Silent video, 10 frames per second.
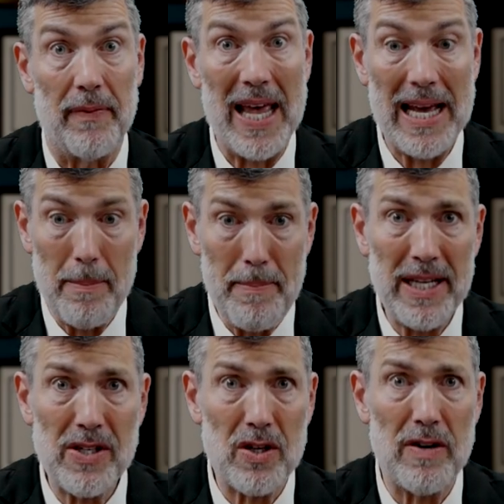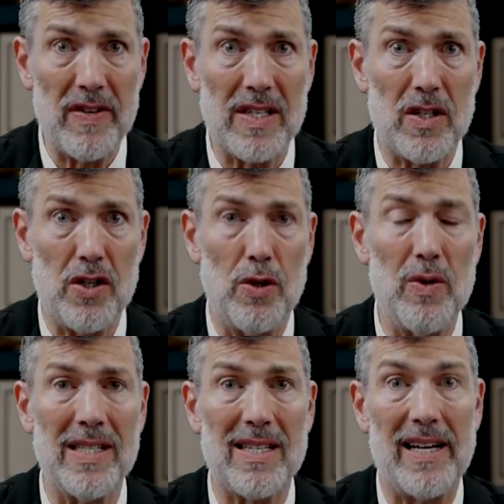They had a big service to do
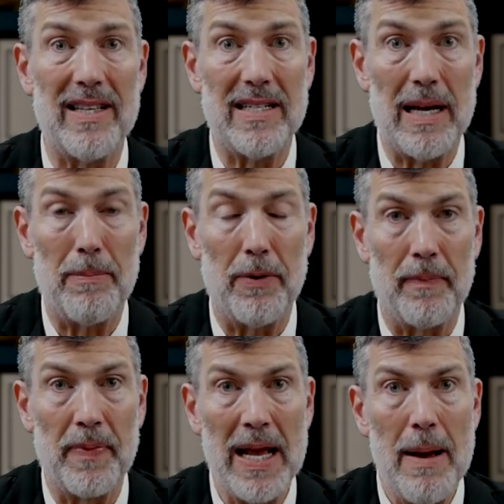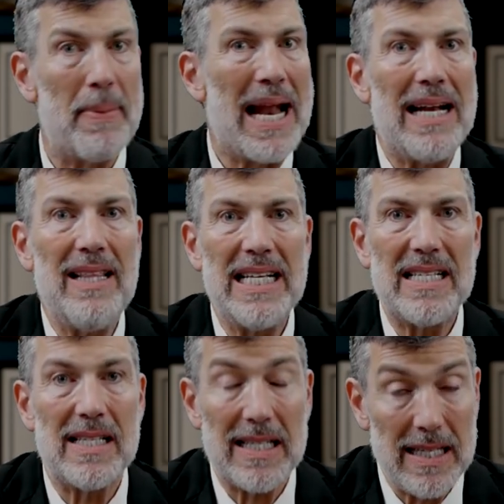inside the temple. But how did they
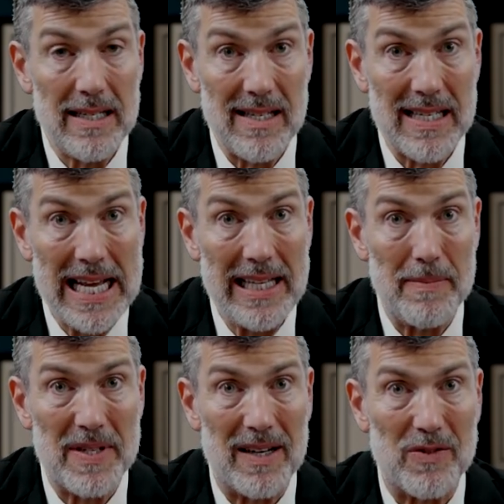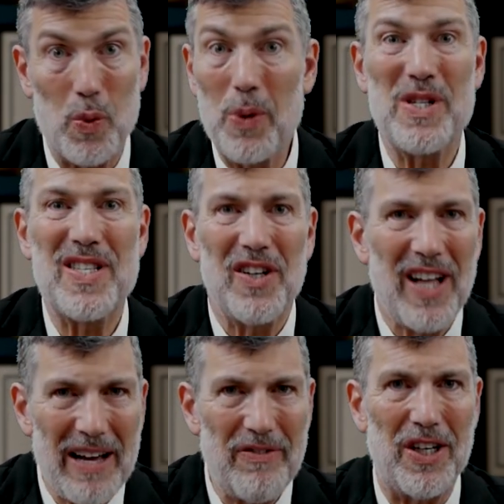sustain themselves? Where was their
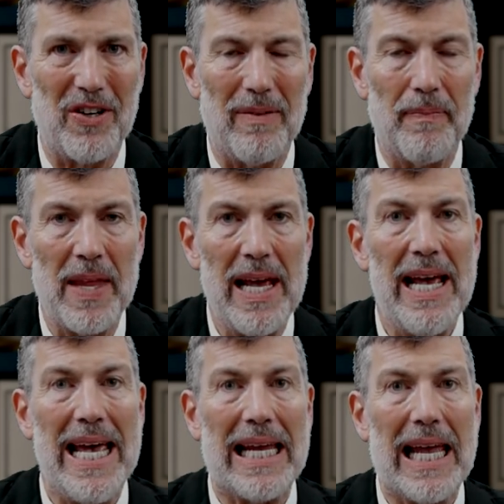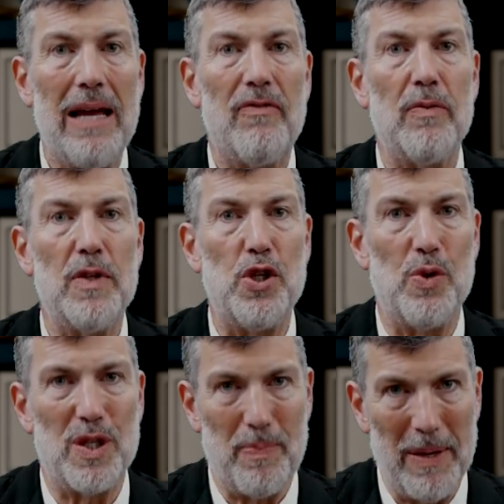livelihood? It came from the
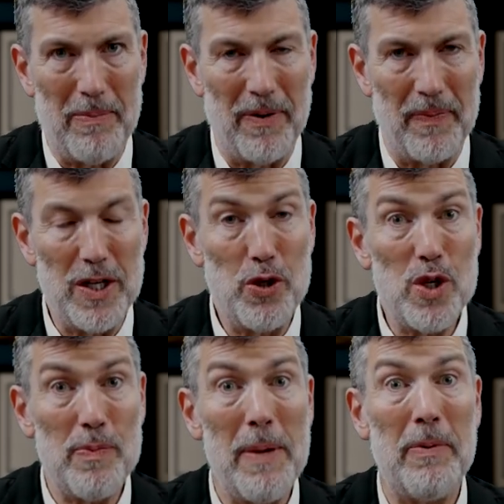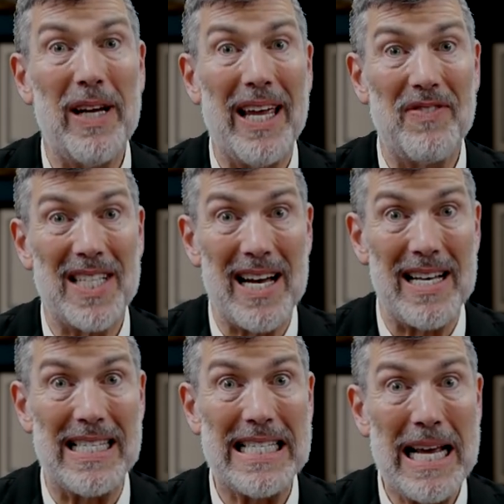Jewish people. The Jewish people gave
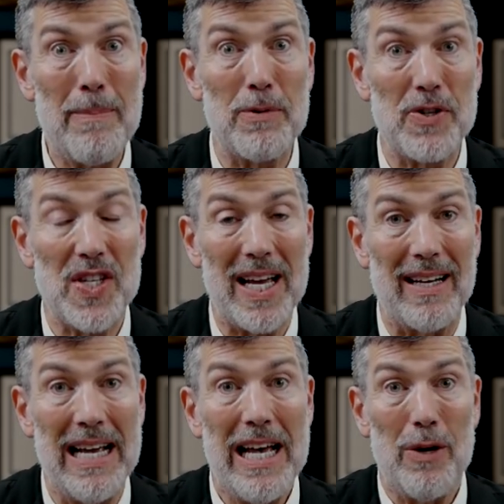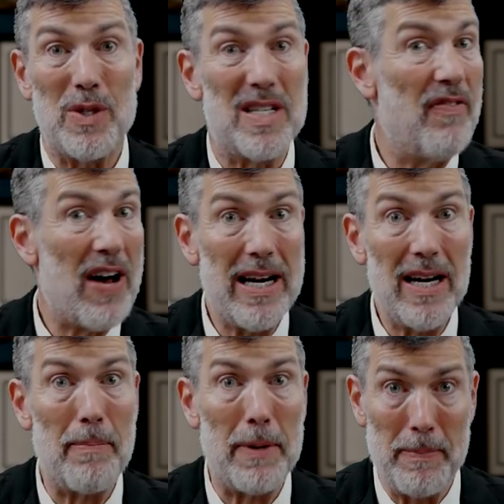tithes, 10%. It was divided
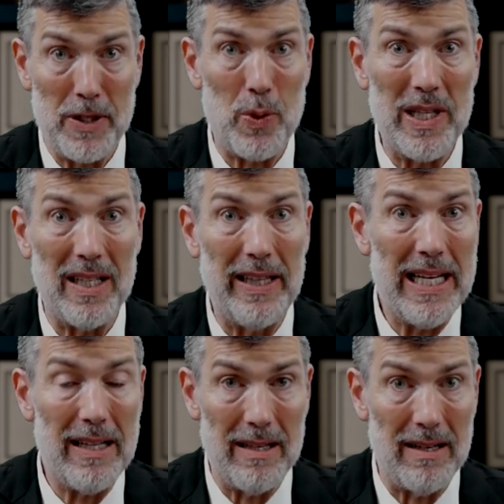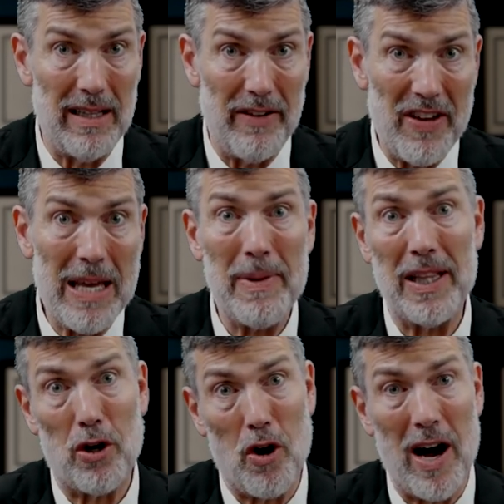up between the Levim and
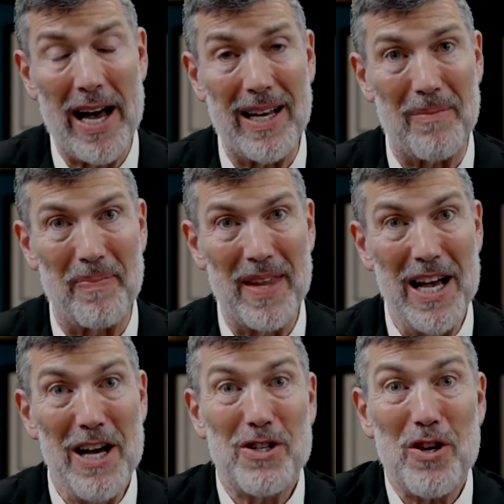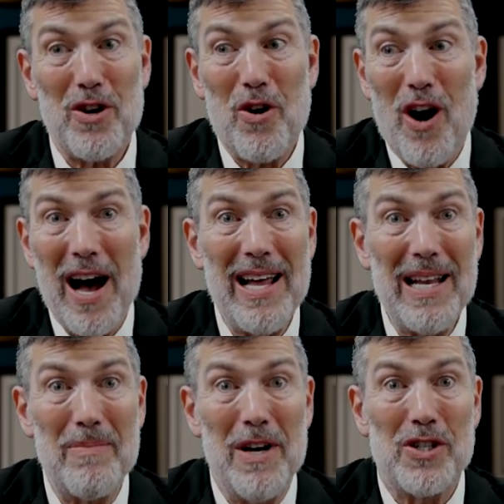the Kohanim. So the
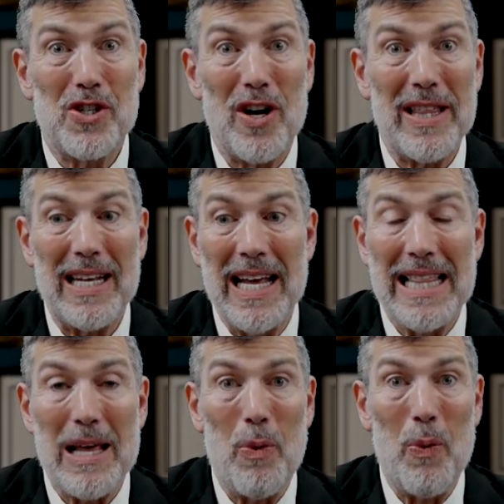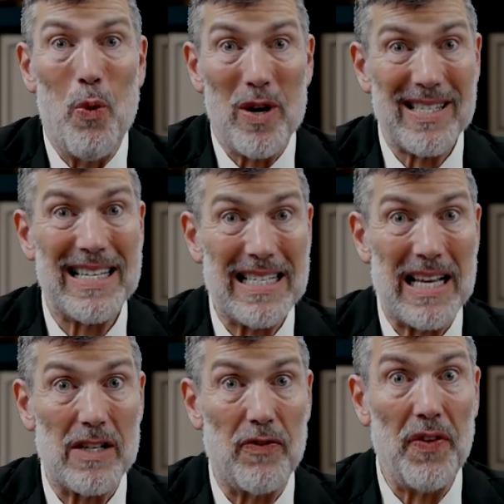Kohanim saw that when we're
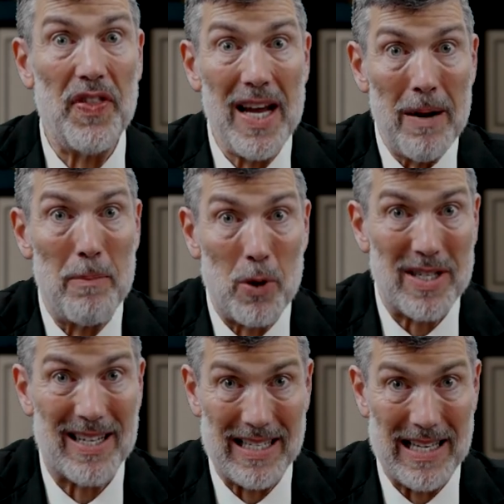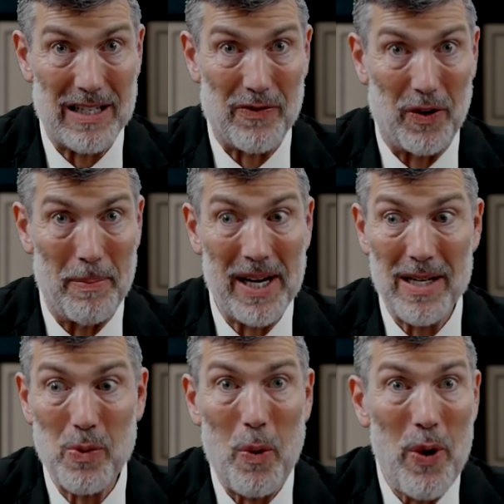successful, they're more successful,
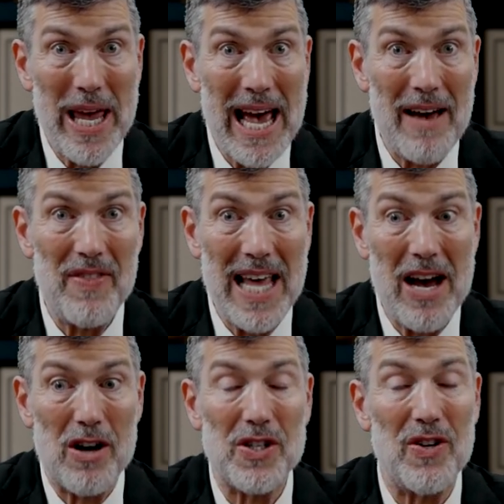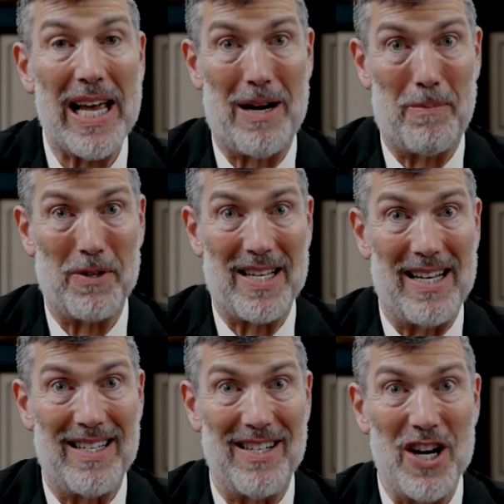because what we have, they also get a
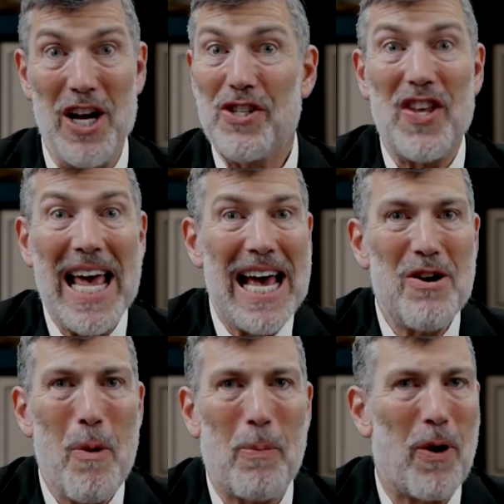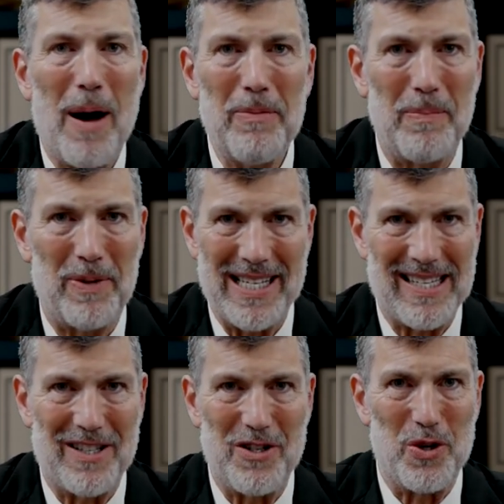percentage. So they had no problem
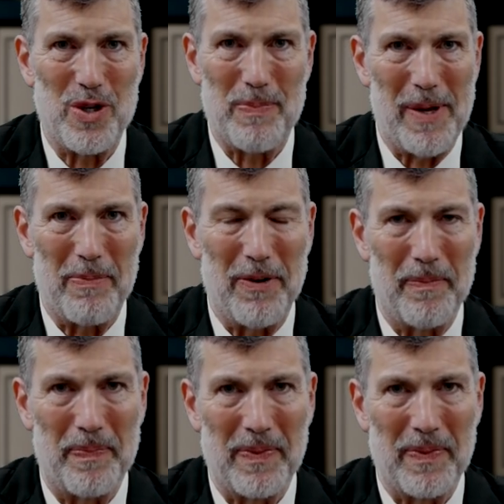blessing the Jewish people.